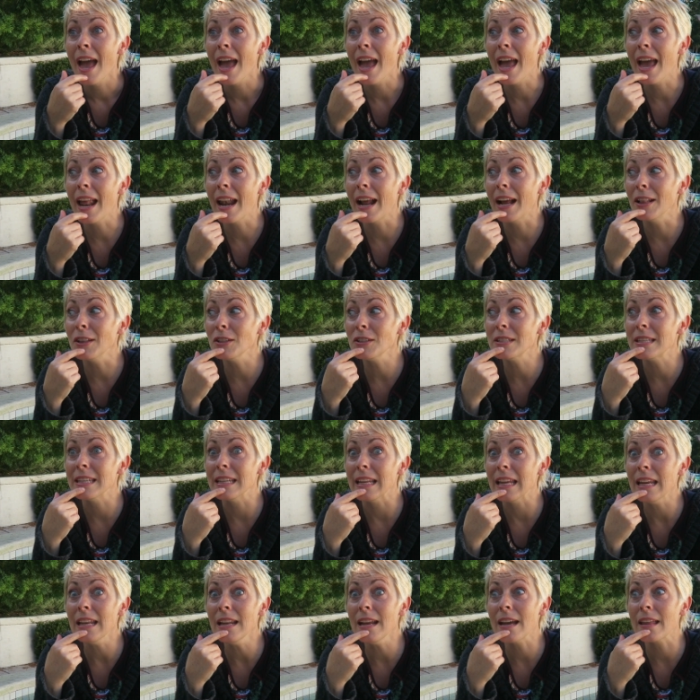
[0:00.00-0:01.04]
And I looked
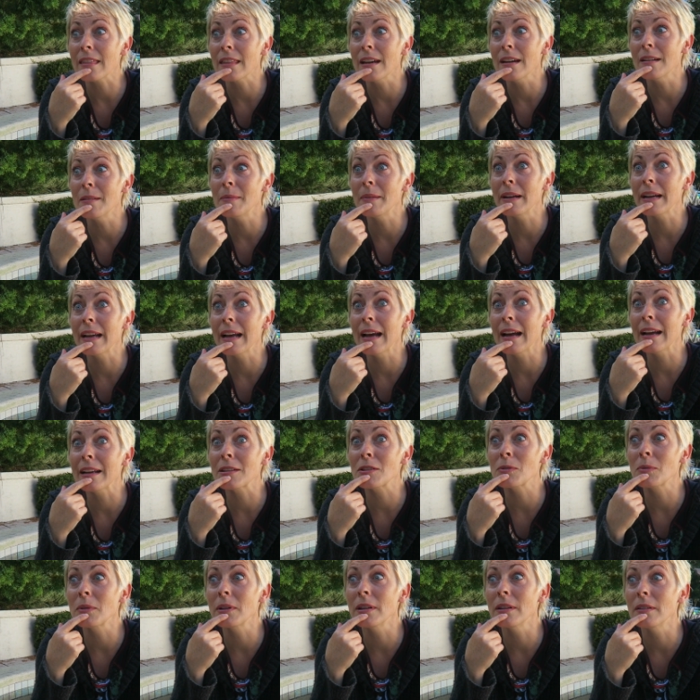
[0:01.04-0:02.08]
at Ina, I thought, oh my
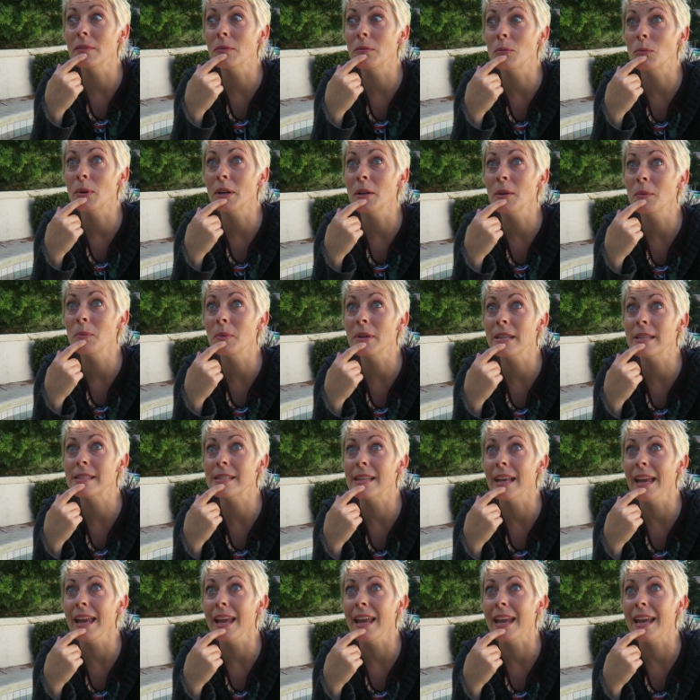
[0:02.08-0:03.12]
gosh, what did we
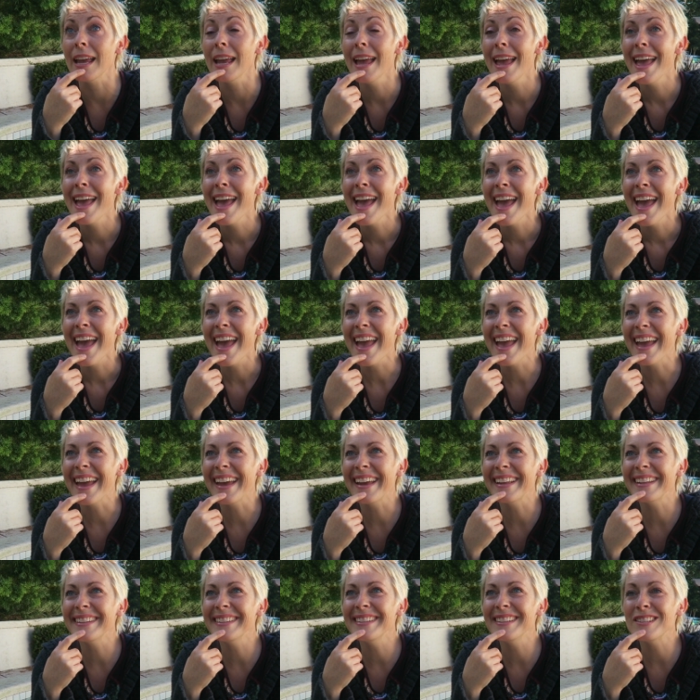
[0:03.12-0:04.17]
say?
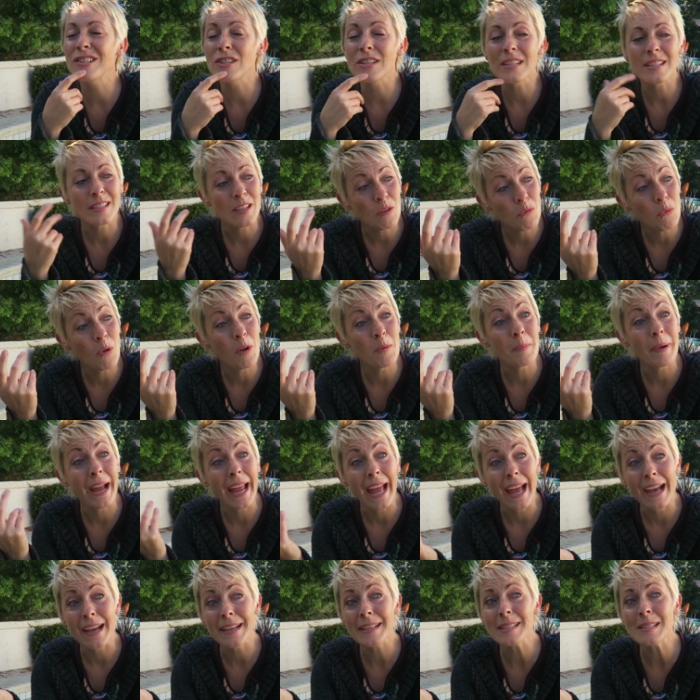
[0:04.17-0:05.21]
And she said, well, my
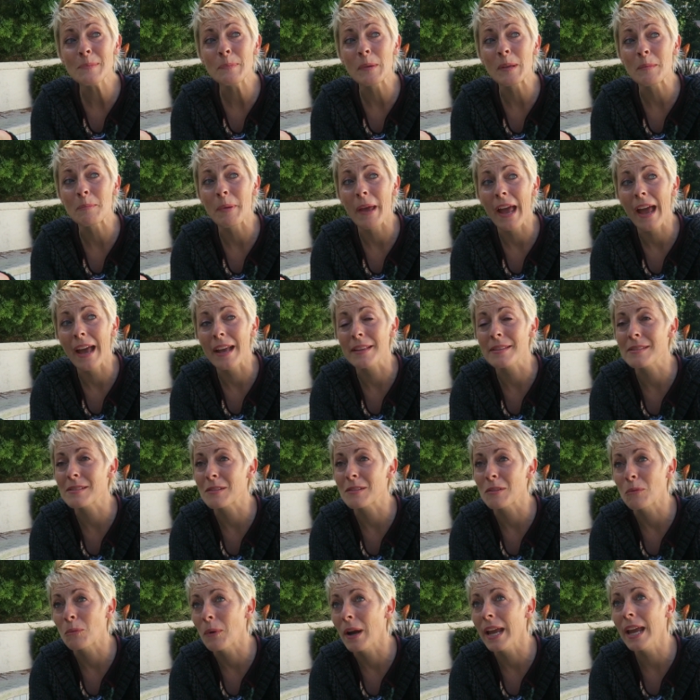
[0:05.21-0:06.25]
husband
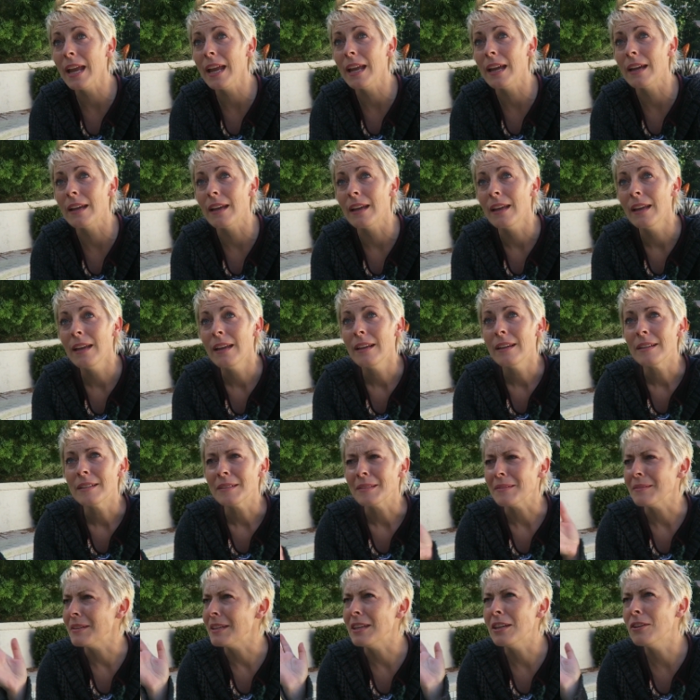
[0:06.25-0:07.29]
passed away
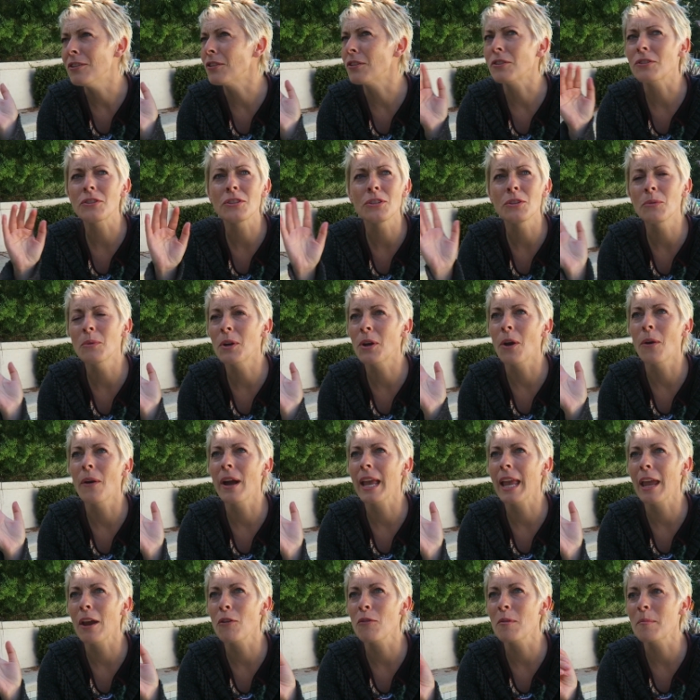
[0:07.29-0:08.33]
a year or two ago, I
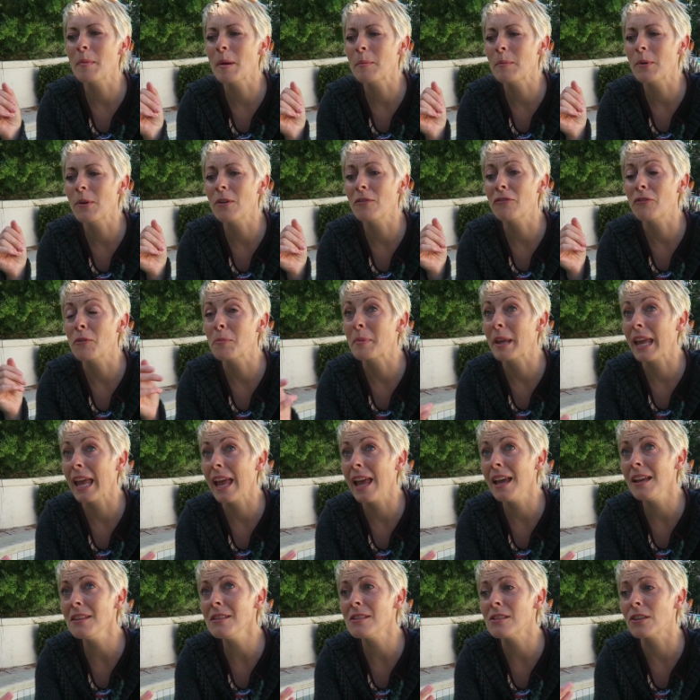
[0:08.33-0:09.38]
can't remember, from
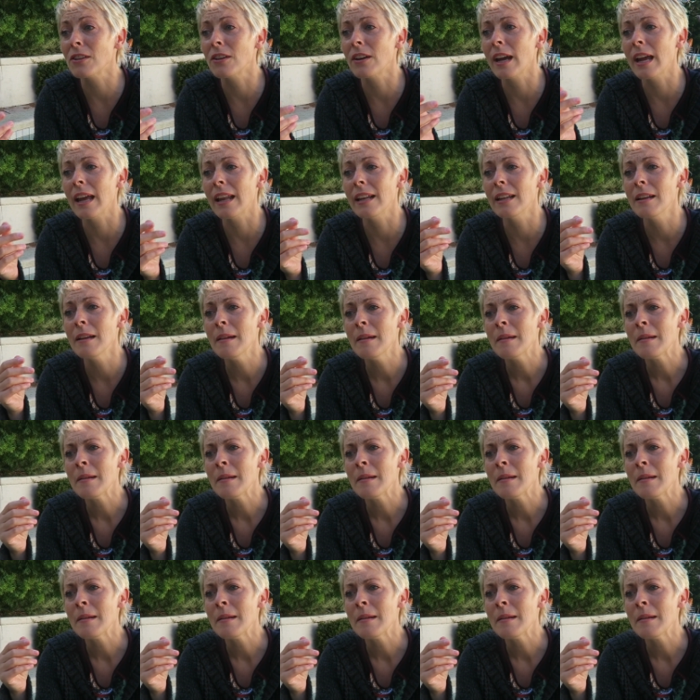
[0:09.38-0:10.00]
cancer. And